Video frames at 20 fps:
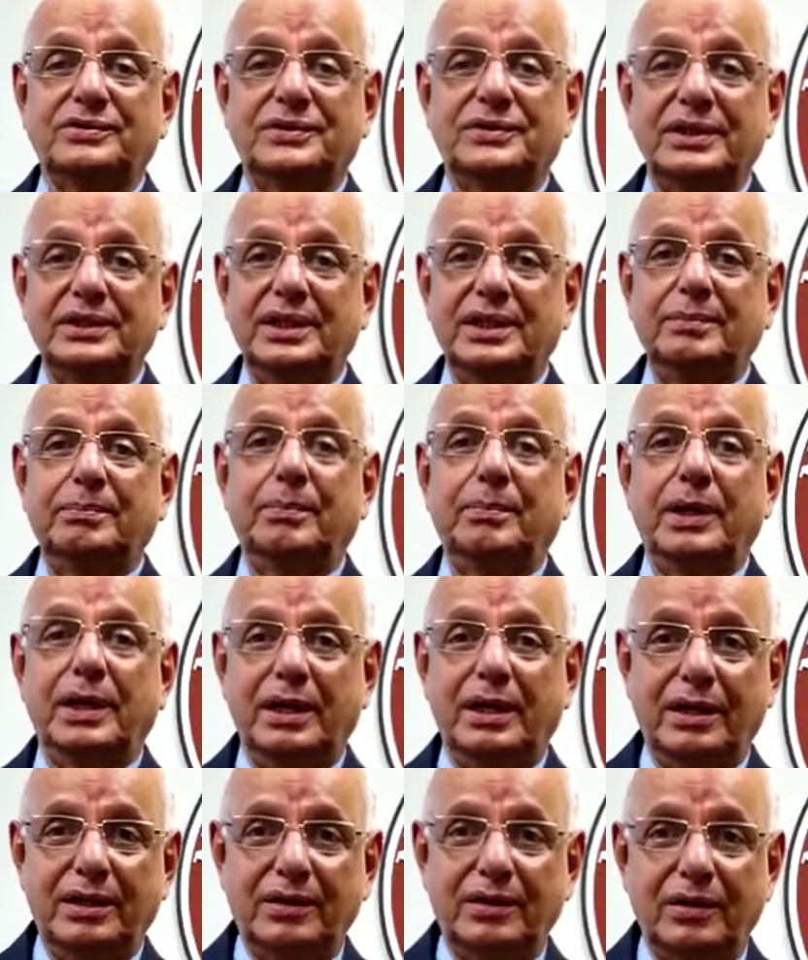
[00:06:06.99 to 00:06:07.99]
Sandeep
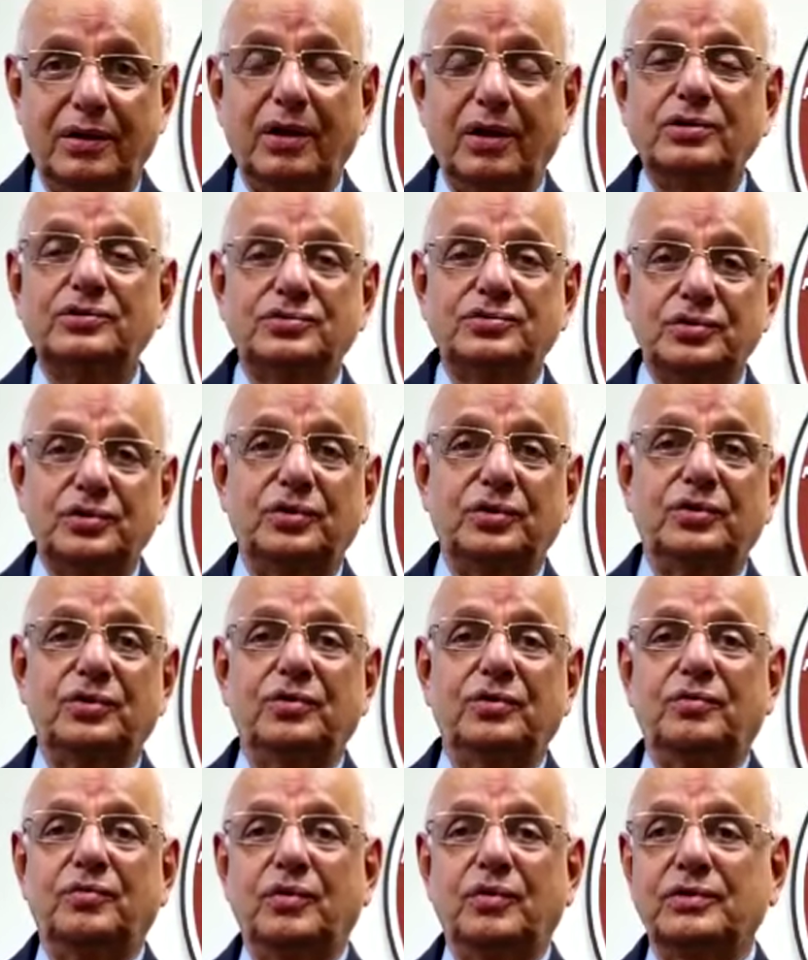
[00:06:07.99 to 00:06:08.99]
Ballal,
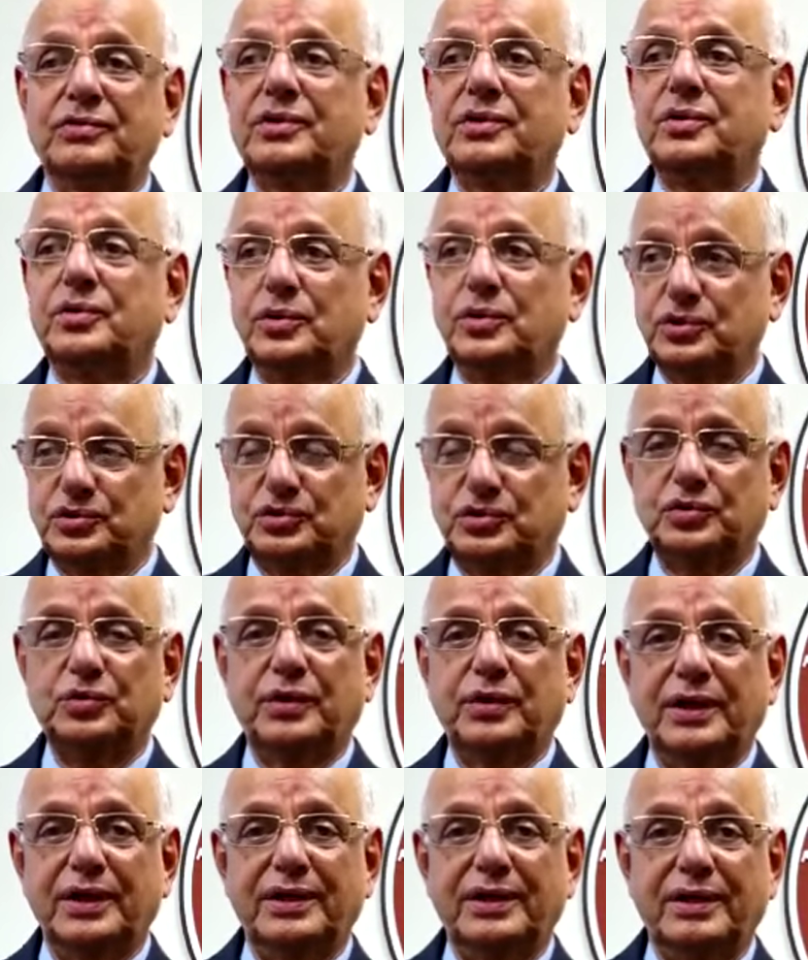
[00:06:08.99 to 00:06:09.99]
also was an old
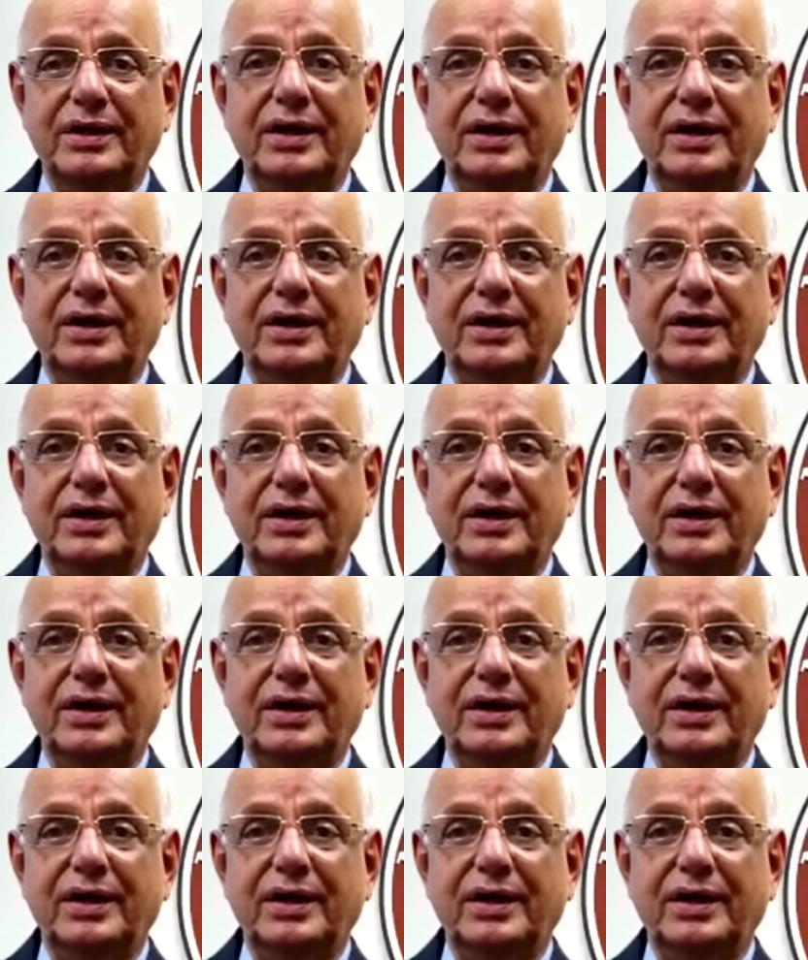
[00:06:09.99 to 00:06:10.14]
student